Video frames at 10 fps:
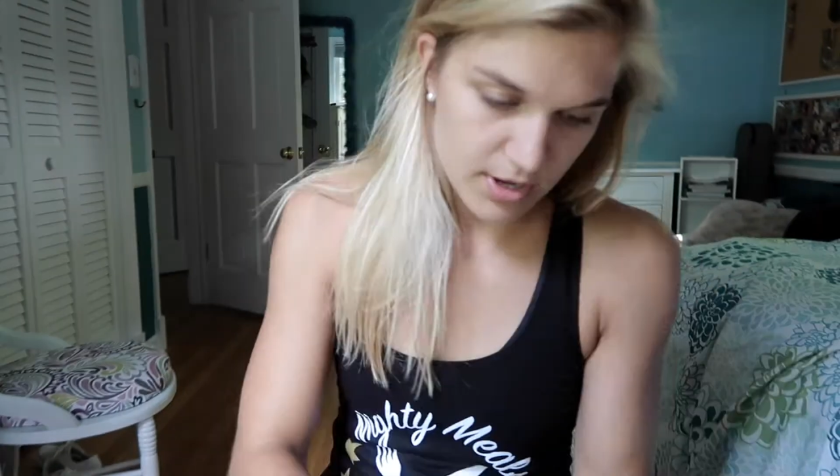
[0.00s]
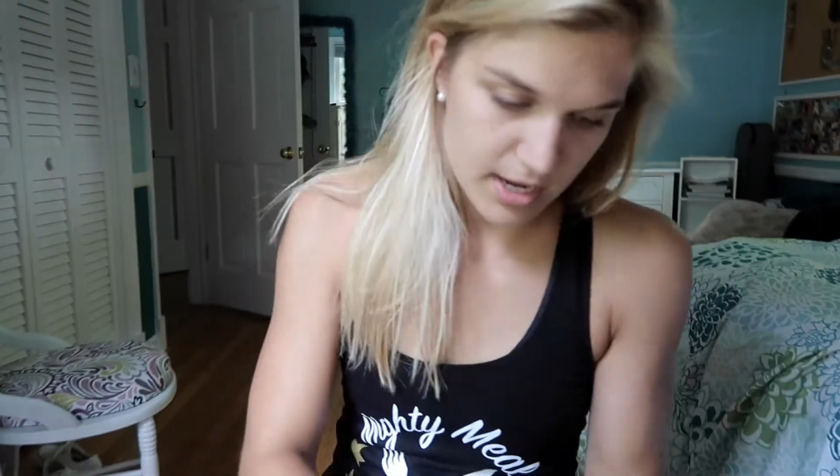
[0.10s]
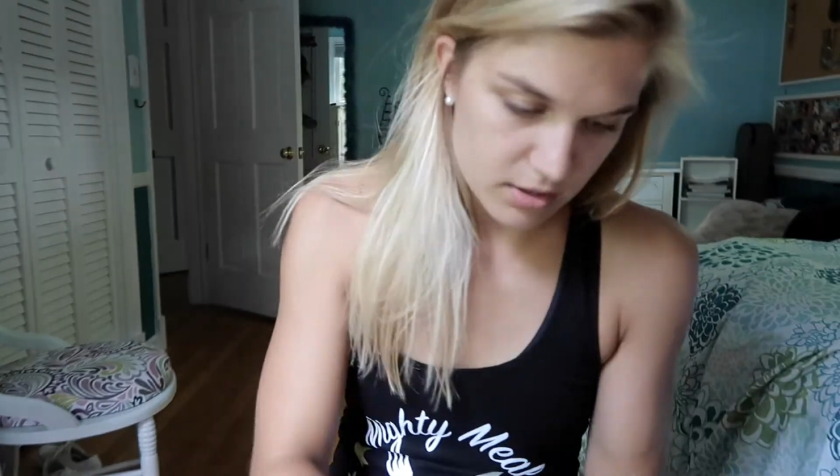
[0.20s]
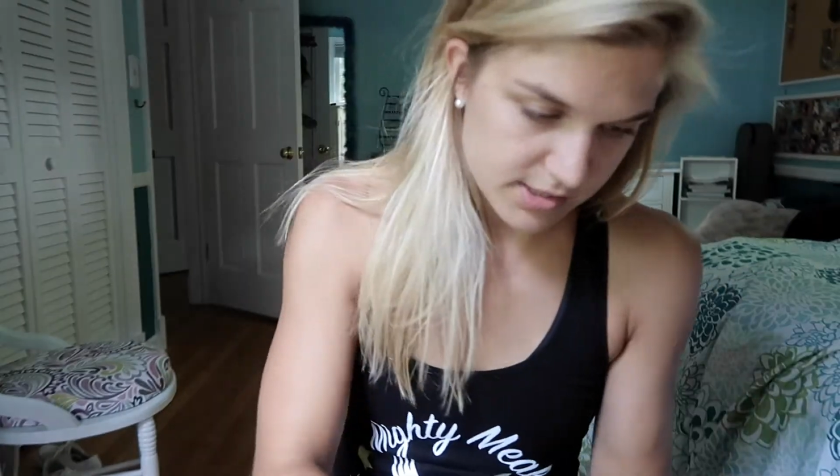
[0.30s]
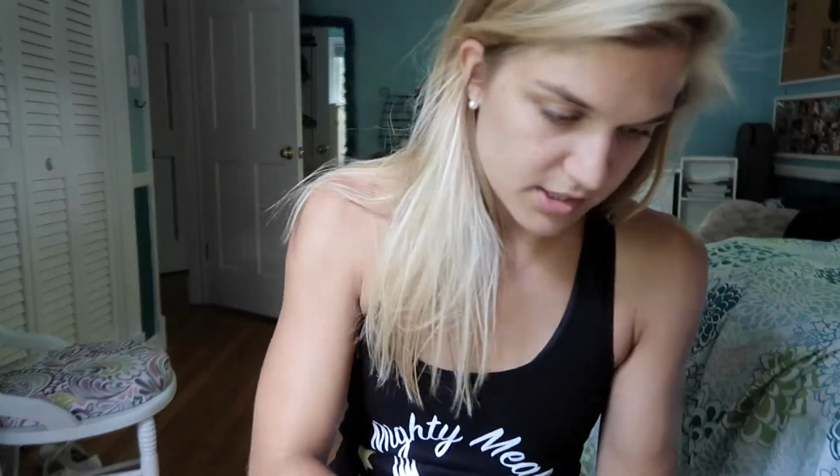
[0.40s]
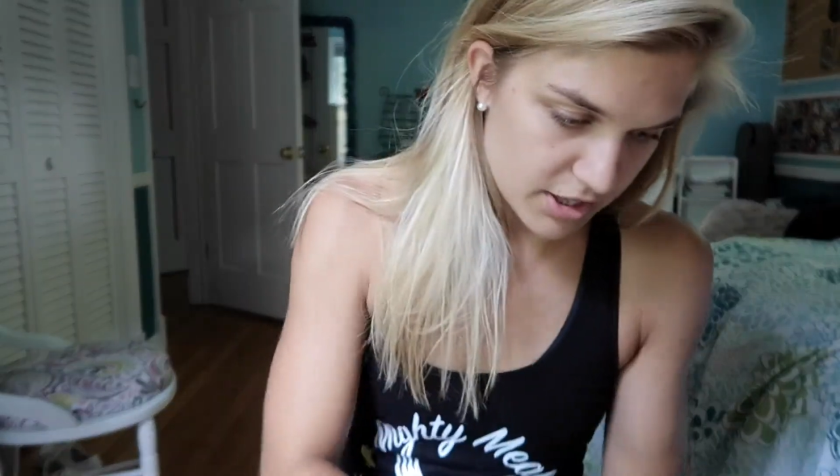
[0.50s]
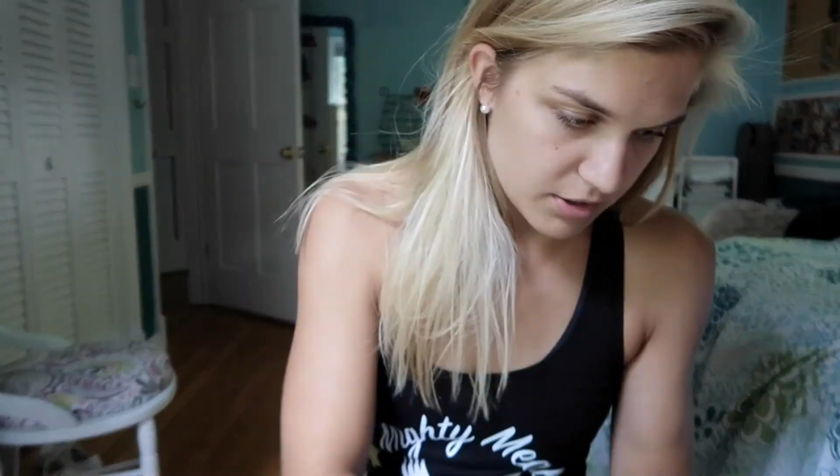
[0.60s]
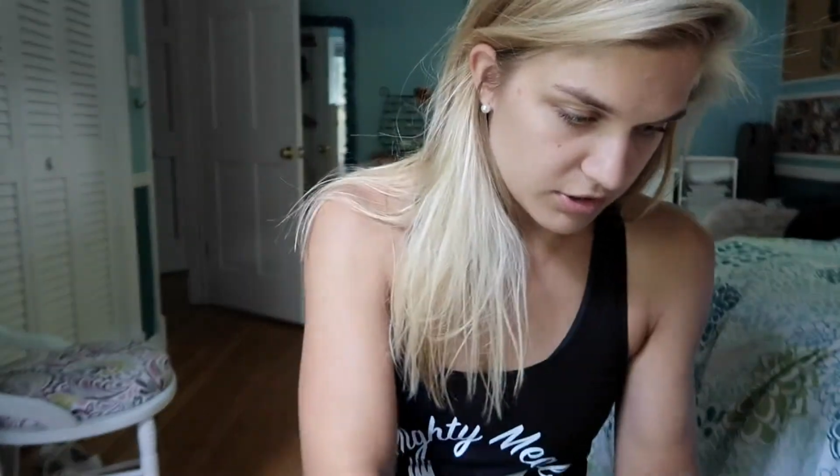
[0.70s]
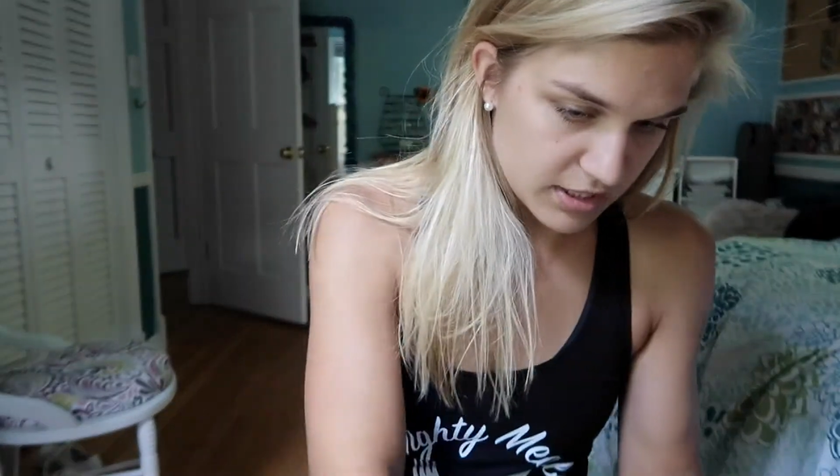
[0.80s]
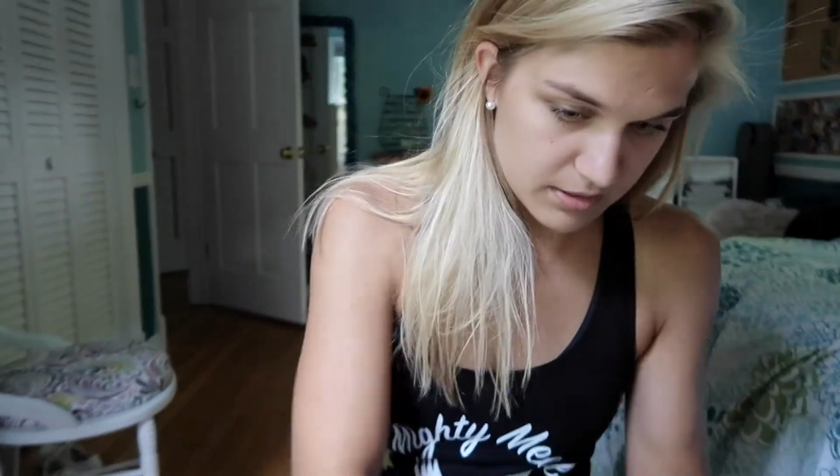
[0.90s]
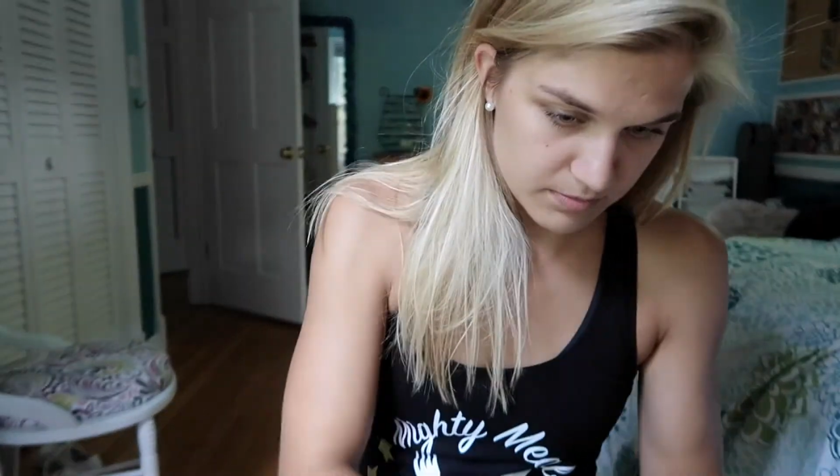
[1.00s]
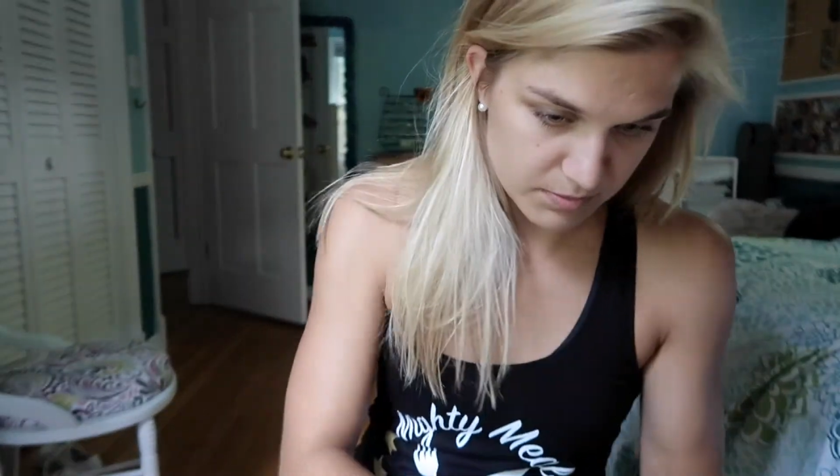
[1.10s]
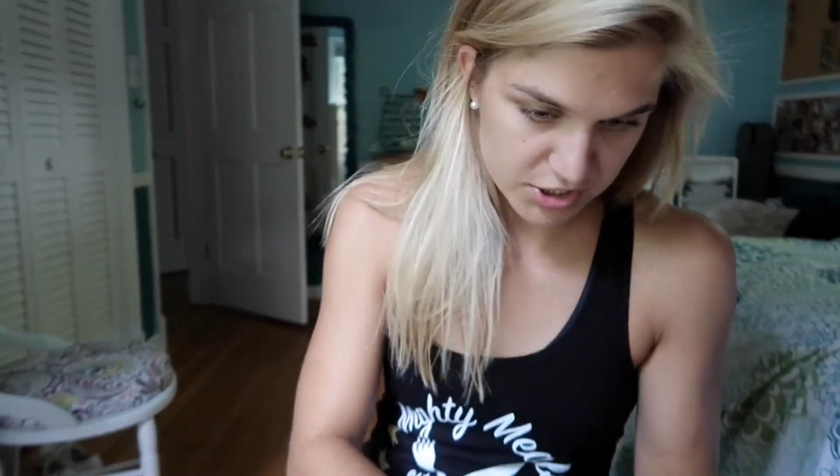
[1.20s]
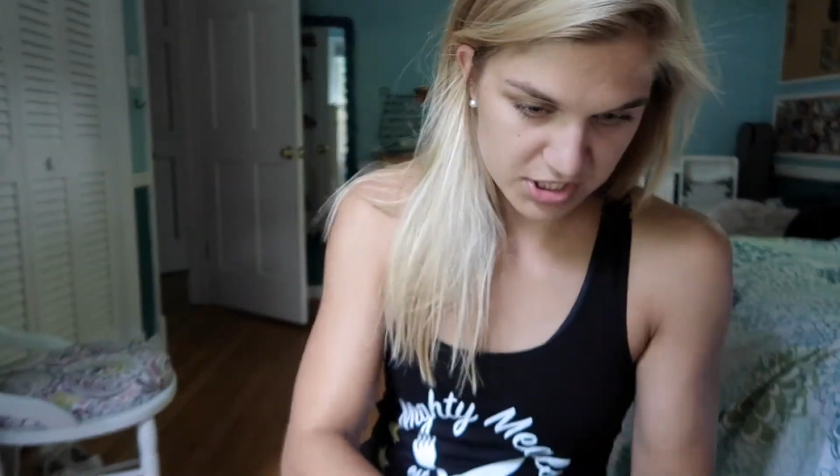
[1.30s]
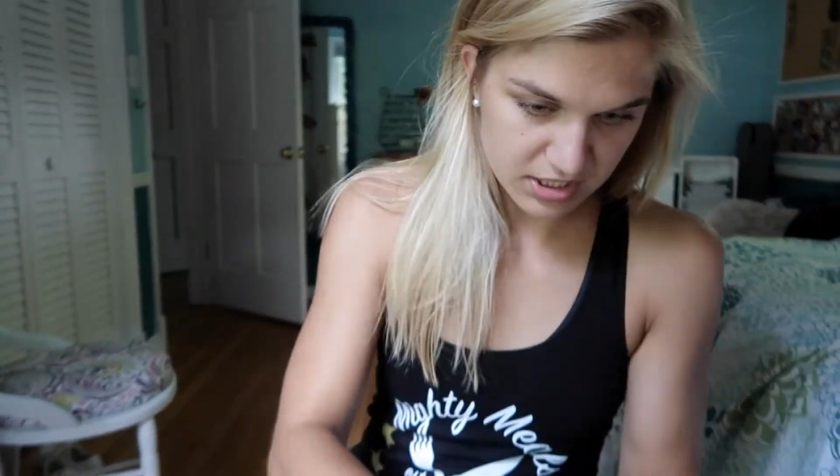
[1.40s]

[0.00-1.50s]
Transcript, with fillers: Okay, sorry, hold on. Let me just